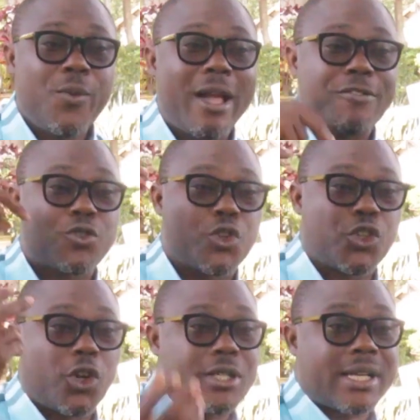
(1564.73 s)
We have
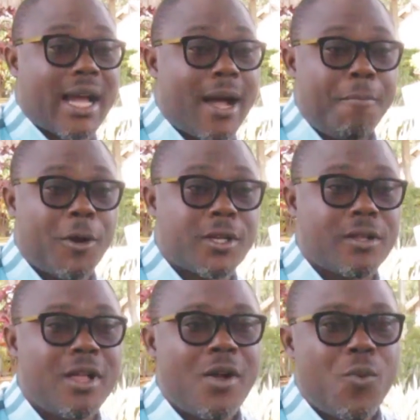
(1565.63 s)
sociological
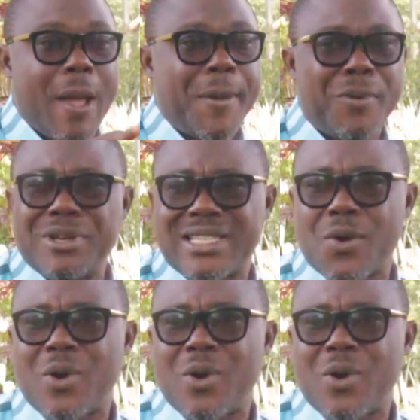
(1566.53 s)
model where people will say,